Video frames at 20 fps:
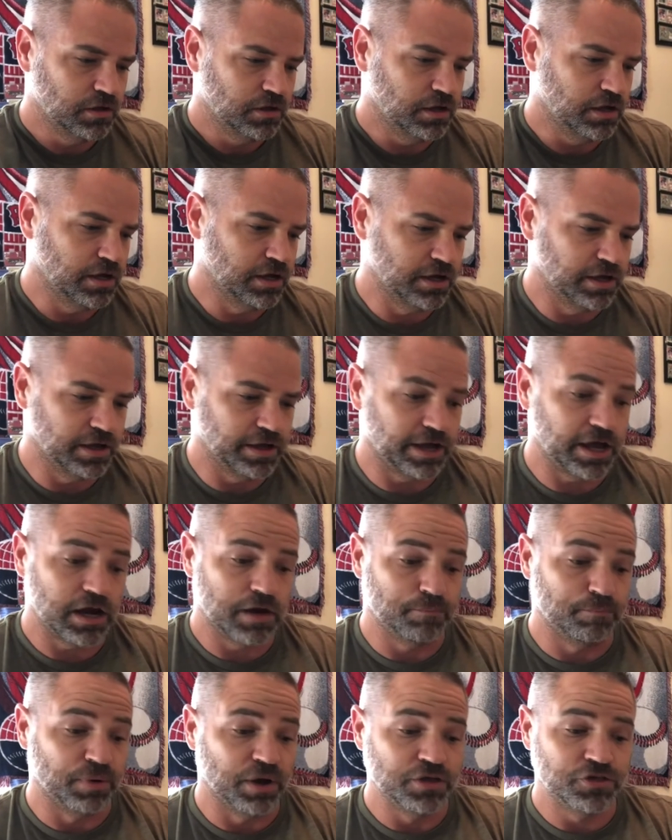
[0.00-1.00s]
Uh, I got a
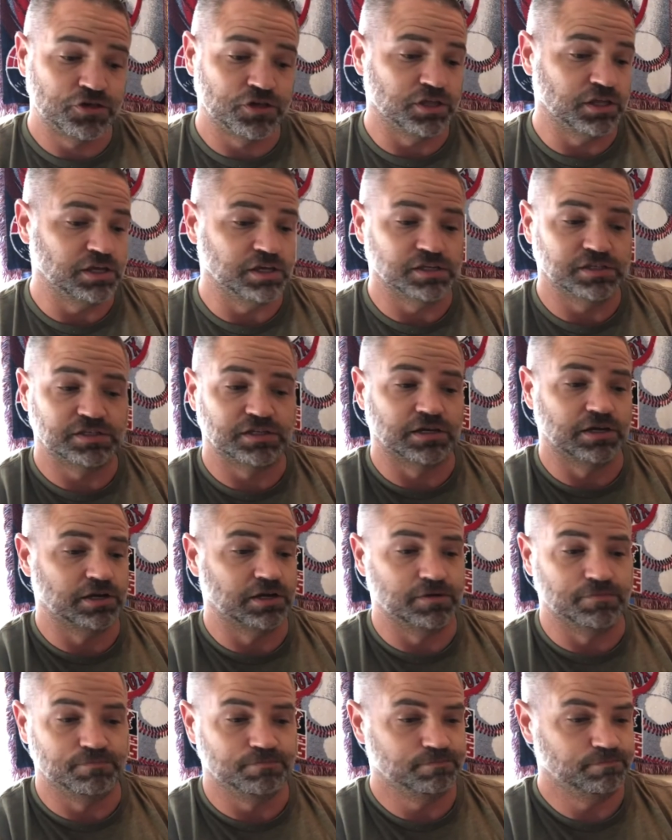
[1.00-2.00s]
bunch of these
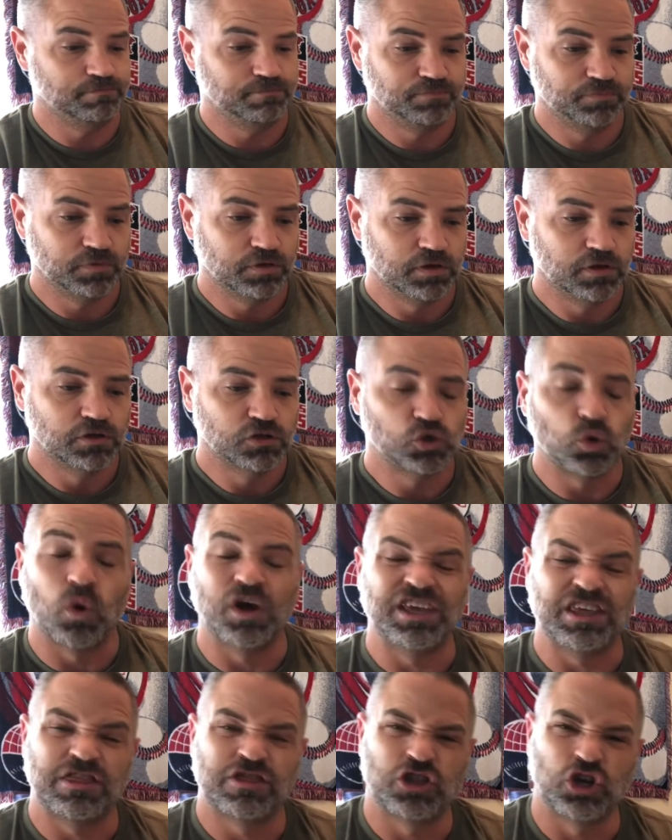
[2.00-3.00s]
um,
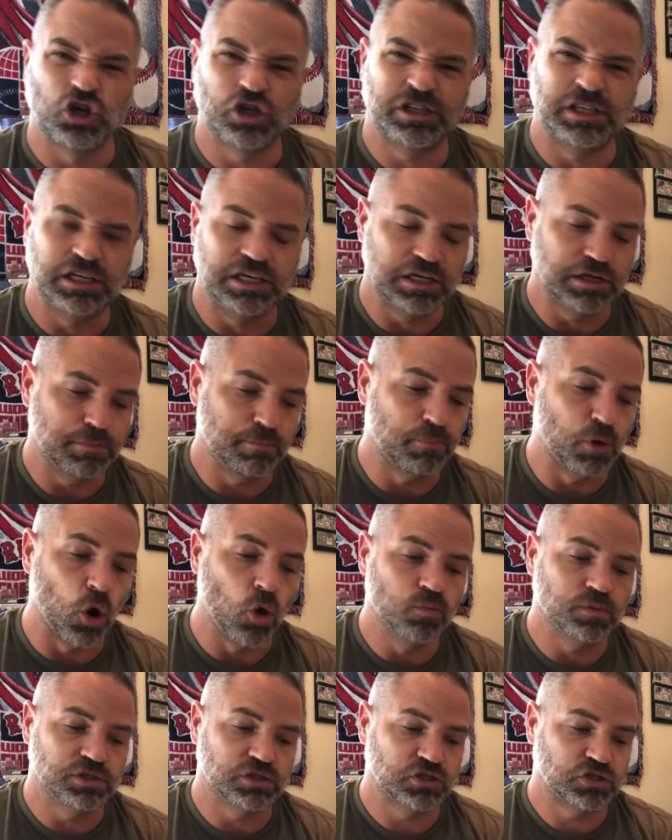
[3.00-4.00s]
2013
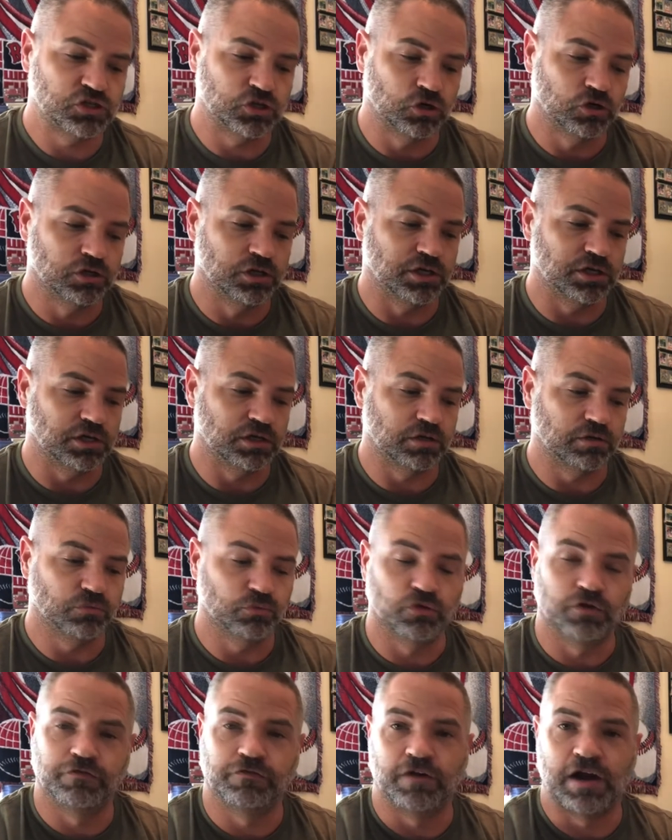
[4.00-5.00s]
Bowman Sterling
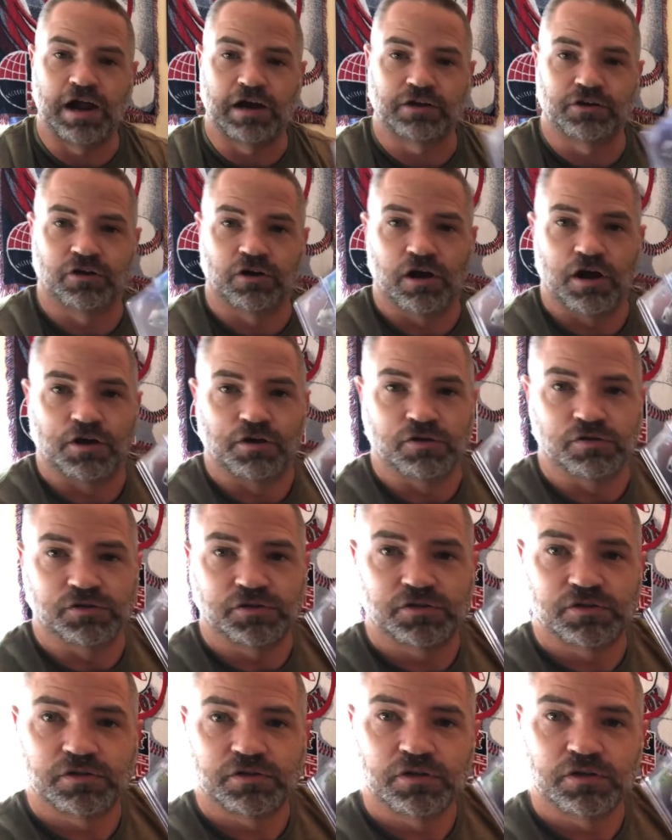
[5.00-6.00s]
refractor autos